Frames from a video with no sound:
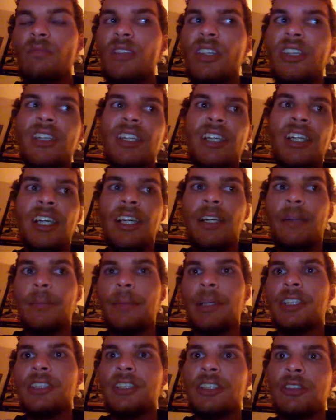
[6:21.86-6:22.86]
And it kind of
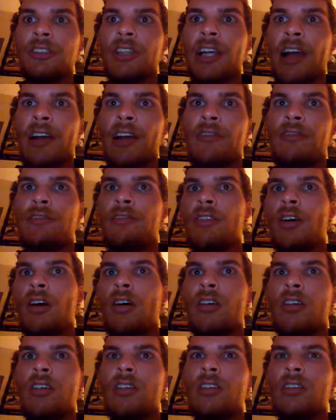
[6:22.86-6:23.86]
makes the track
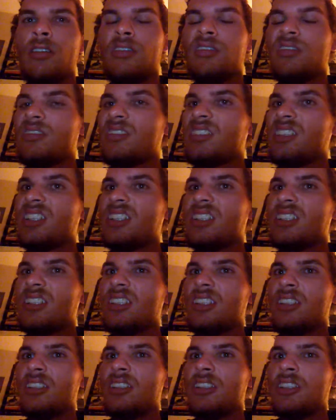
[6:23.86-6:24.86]
fall
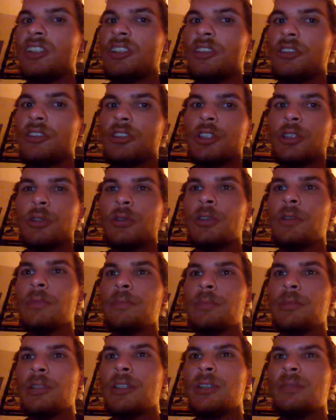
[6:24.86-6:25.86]
a little short,
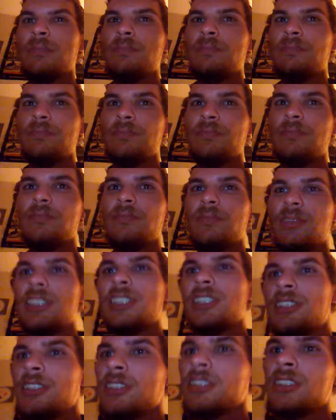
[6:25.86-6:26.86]
but
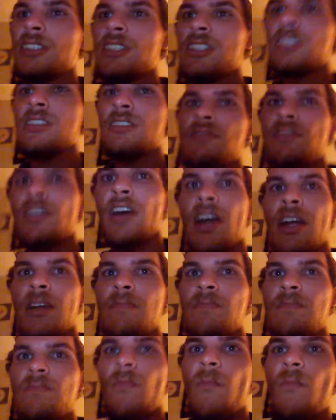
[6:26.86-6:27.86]
does
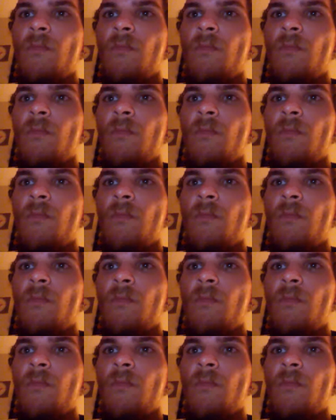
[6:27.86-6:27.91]
fine.